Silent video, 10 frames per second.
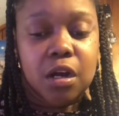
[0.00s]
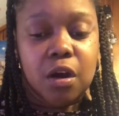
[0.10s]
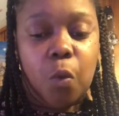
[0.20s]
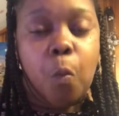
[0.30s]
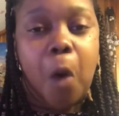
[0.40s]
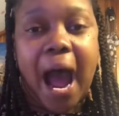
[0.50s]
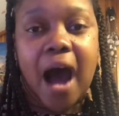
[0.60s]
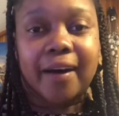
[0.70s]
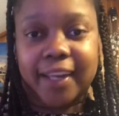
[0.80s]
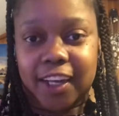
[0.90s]

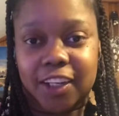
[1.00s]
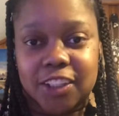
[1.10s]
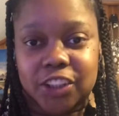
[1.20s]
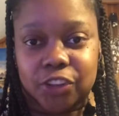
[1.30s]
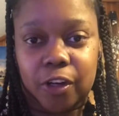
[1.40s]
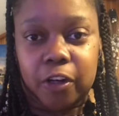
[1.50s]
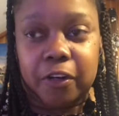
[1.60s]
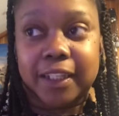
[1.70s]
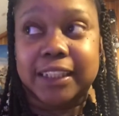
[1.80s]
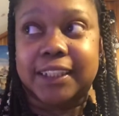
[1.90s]
while in the struggle.
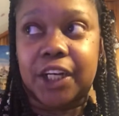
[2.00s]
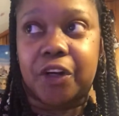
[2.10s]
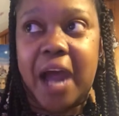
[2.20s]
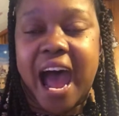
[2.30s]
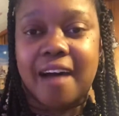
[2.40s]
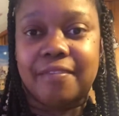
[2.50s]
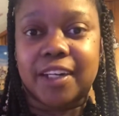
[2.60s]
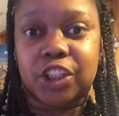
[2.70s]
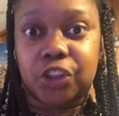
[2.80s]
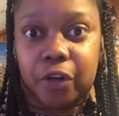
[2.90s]
Consider
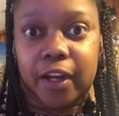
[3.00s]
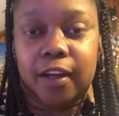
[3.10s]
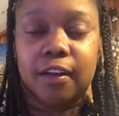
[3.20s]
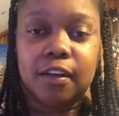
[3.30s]
having joy.